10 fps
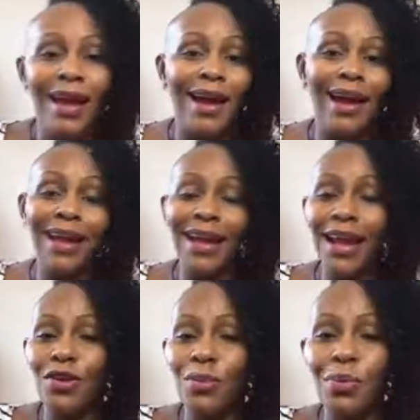I ain't
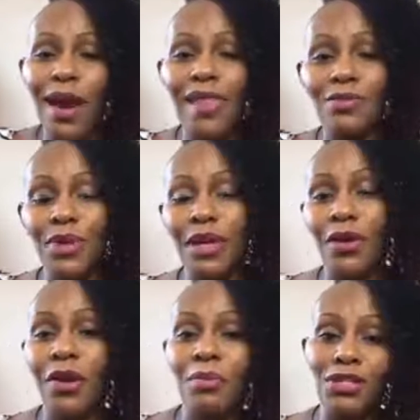got no problem with
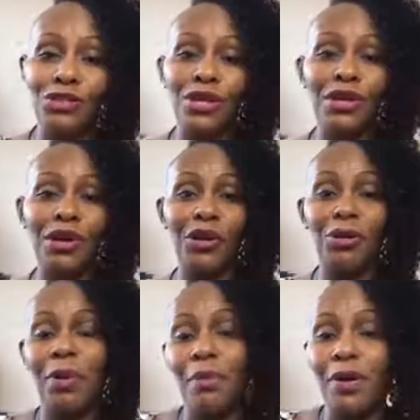lurking, but you can go
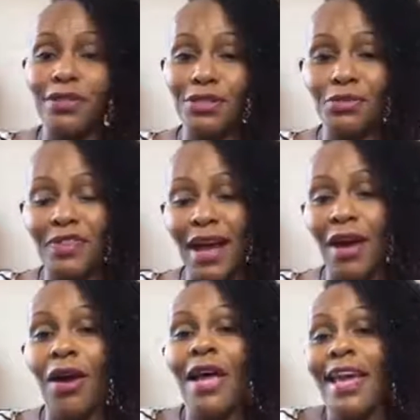lurk my personal file.